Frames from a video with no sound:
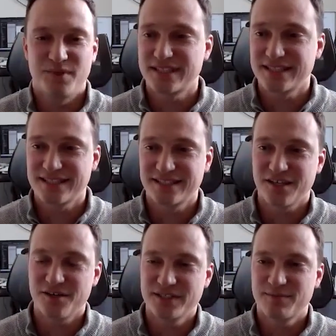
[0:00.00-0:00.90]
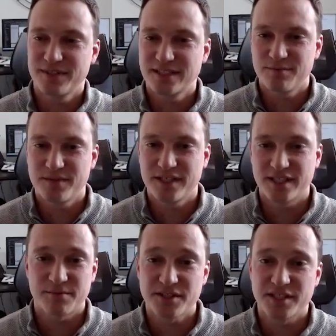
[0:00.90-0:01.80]
business has always been something,
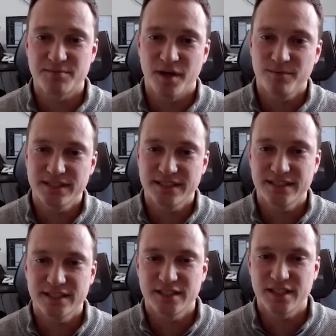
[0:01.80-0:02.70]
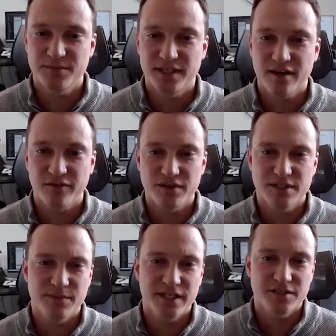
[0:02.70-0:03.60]
especially small business is something I've
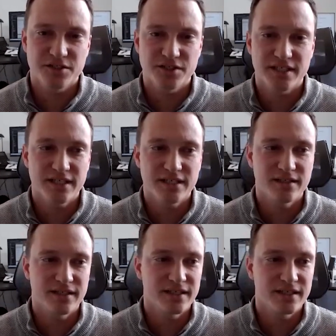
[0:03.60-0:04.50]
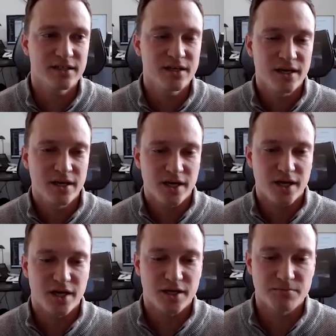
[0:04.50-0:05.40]
always been interested in.
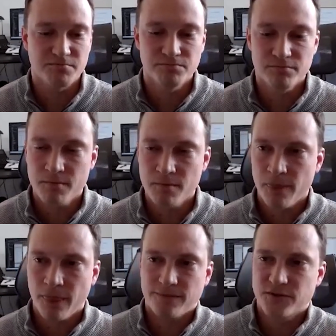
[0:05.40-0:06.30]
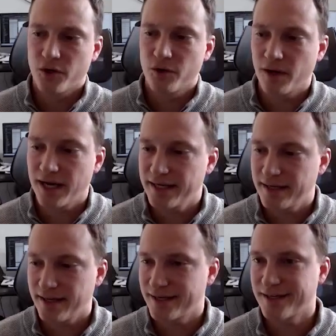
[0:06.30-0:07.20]
Um, so
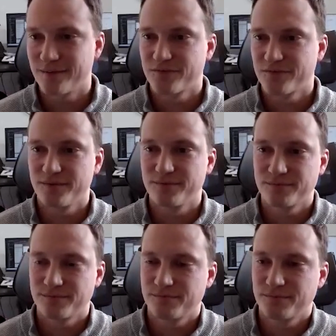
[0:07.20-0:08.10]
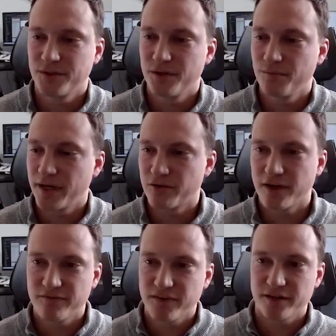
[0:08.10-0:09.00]
I I come from you know my
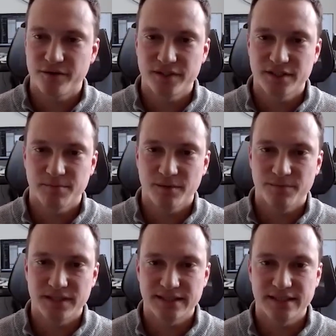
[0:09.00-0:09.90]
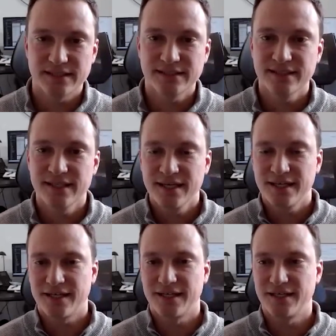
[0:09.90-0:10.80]
grandfather owned a small business.
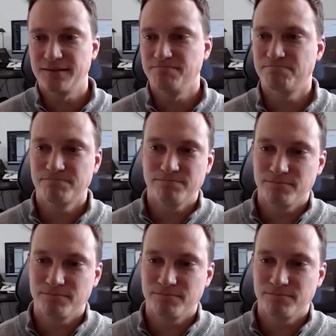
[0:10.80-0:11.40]
Um,